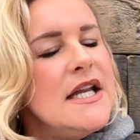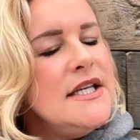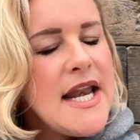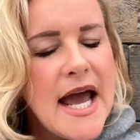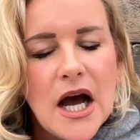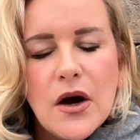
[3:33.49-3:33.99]

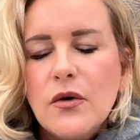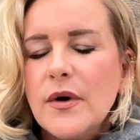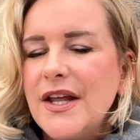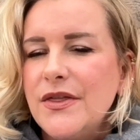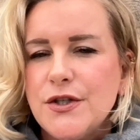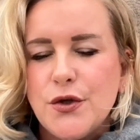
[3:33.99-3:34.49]
Now,
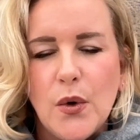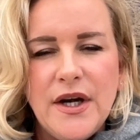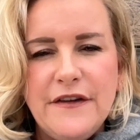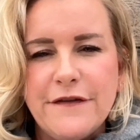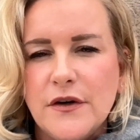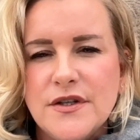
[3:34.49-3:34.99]
in the
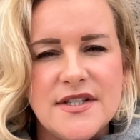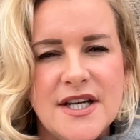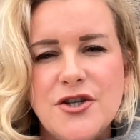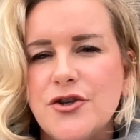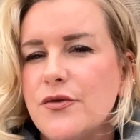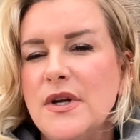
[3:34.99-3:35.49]
21st
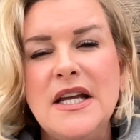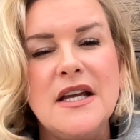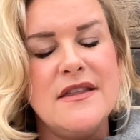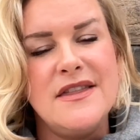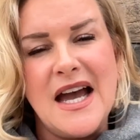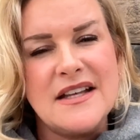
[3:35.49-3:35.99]
century,
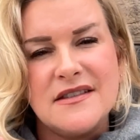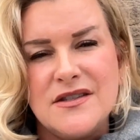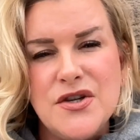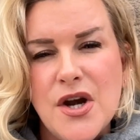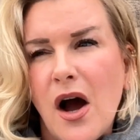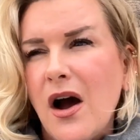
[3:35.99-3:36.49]
that's
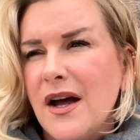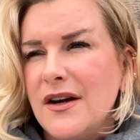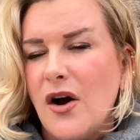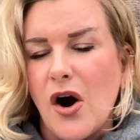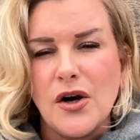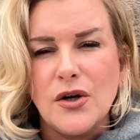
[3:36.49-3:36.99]
not
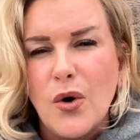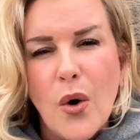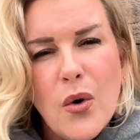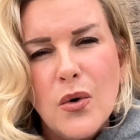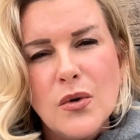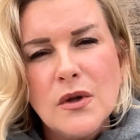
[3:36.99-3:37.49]
our
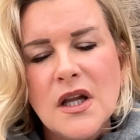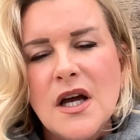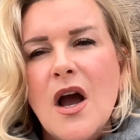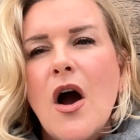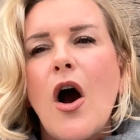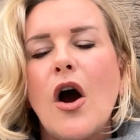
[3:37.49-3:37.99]
goal.
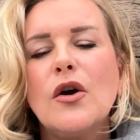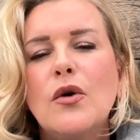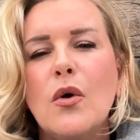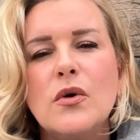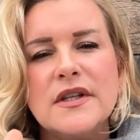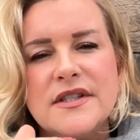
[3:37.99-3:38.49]
Our
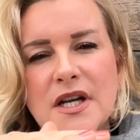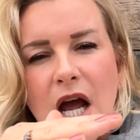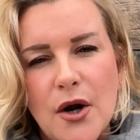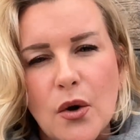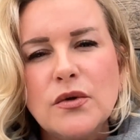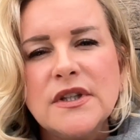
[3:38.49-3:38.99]
goal is
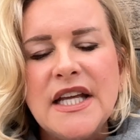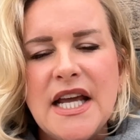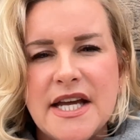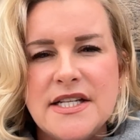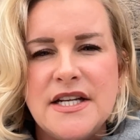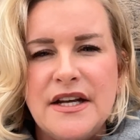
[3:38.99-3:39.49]
not
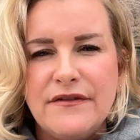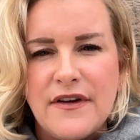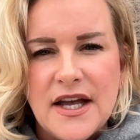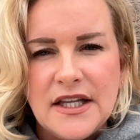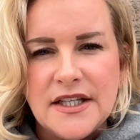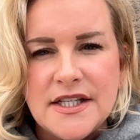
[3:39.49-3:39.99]
only ending
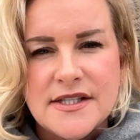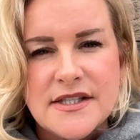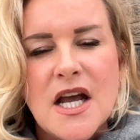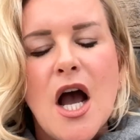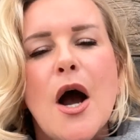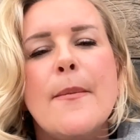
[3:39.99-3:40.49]

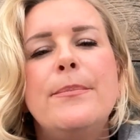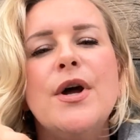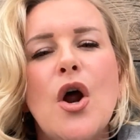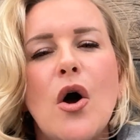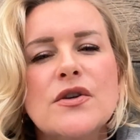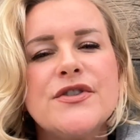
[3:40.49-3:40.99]
violence,
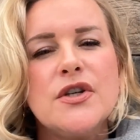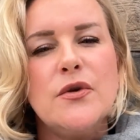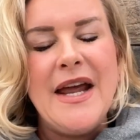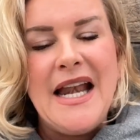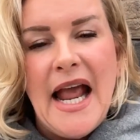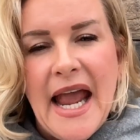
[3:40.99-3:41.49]
but
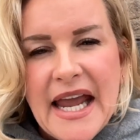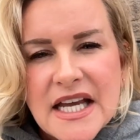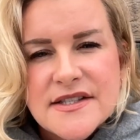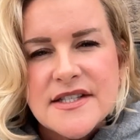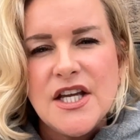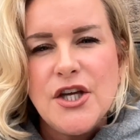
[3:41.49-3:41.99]
also
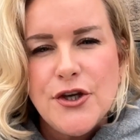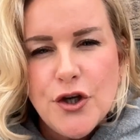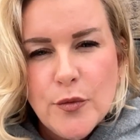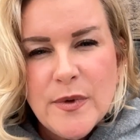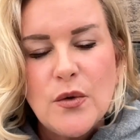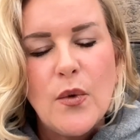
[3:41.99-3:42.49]
enhancing
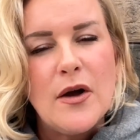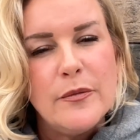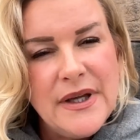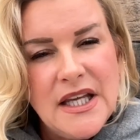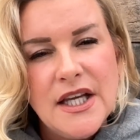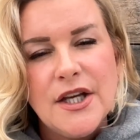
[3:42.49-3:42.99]
human
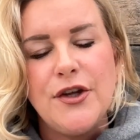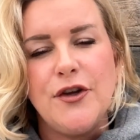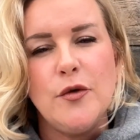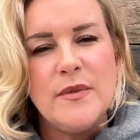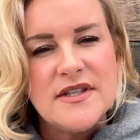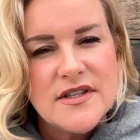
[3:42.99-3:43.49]
well-being and
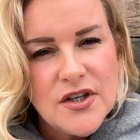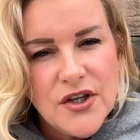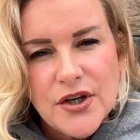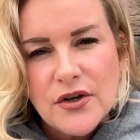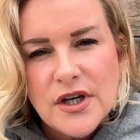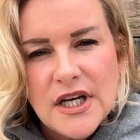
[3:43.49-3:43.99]
human
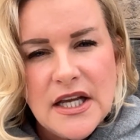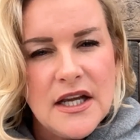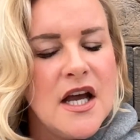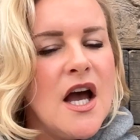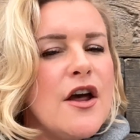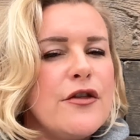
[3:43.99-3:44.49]

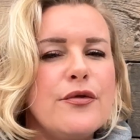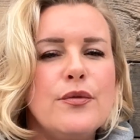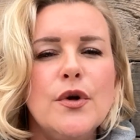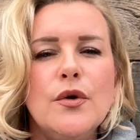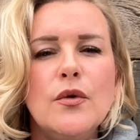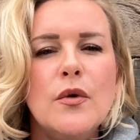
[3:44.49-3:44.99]
security
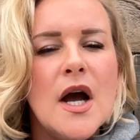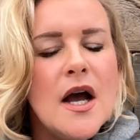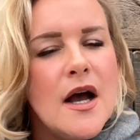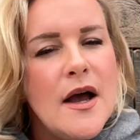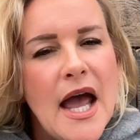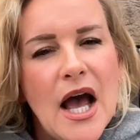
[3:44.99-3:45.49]
through
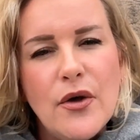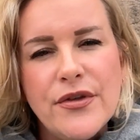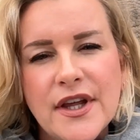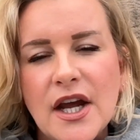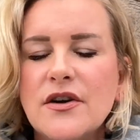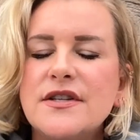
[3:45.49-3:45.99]

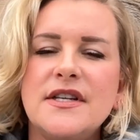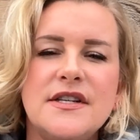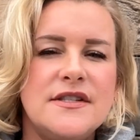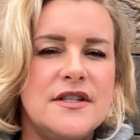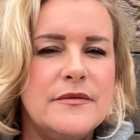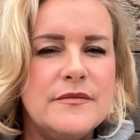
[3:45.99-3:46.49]
healthcare
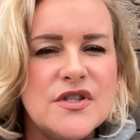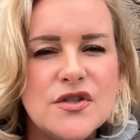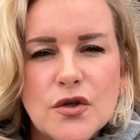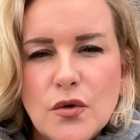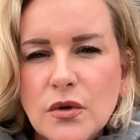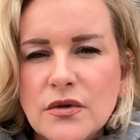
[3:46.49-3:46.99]
systems,
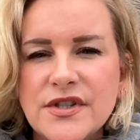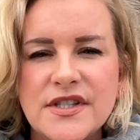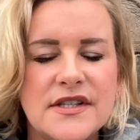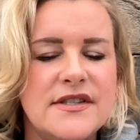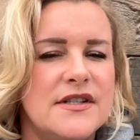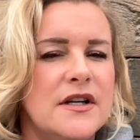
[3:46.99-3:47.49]
school
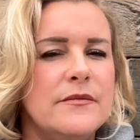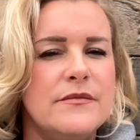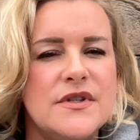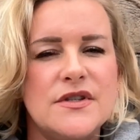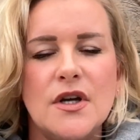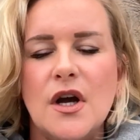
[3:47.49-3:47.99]

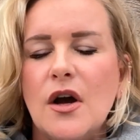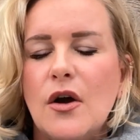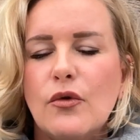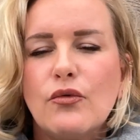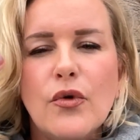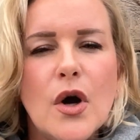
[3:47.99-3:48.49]
systems,
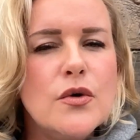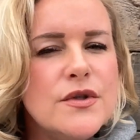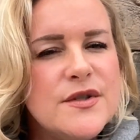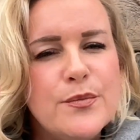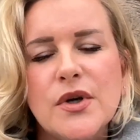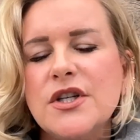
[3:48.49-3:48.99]

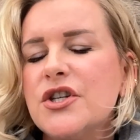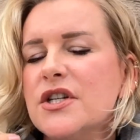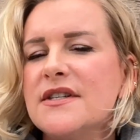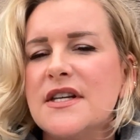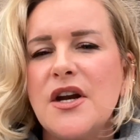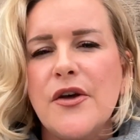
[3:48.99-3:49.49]
roads,
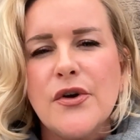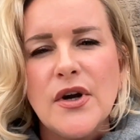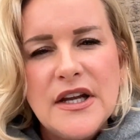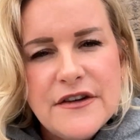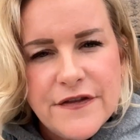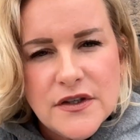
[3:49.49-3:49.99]
bridges, and other
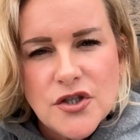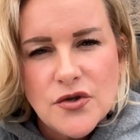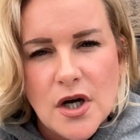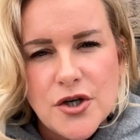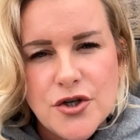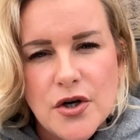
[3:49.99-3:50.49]

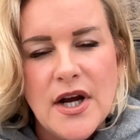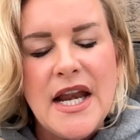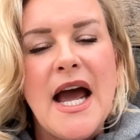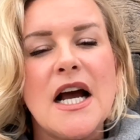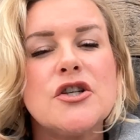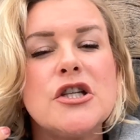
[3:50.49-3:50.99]
infrastructure,
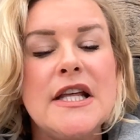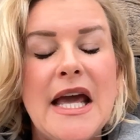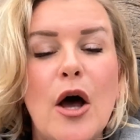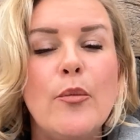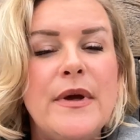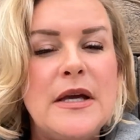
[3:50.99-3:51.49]
and actually
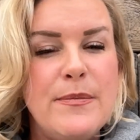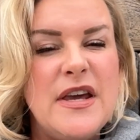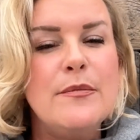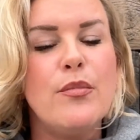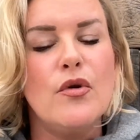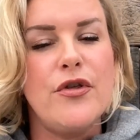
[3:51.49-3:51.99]
helping
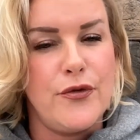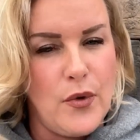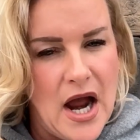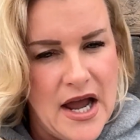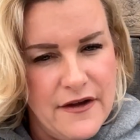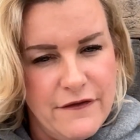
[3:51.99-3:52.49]
people
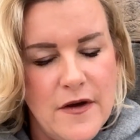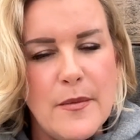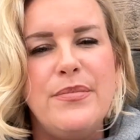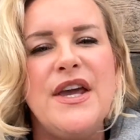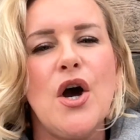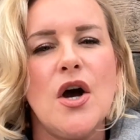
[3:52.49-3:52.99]
thrive
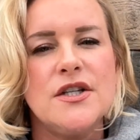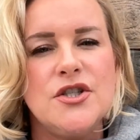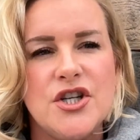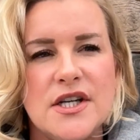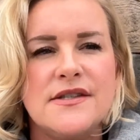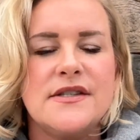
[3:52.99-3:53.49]
beyond
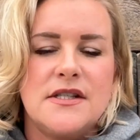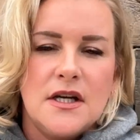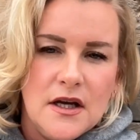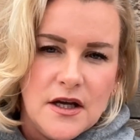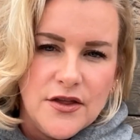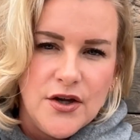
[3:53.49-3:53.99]
just
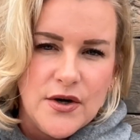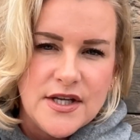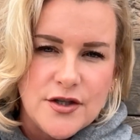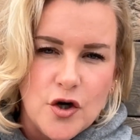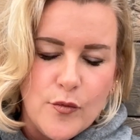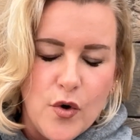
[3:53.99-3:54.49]
there
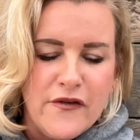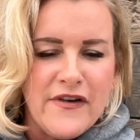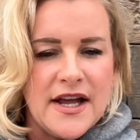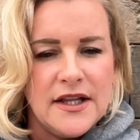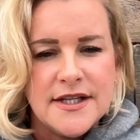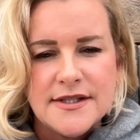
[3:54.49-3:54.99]
is no more
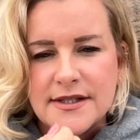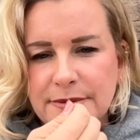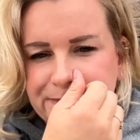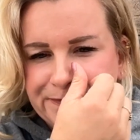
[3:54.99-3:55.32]
violence.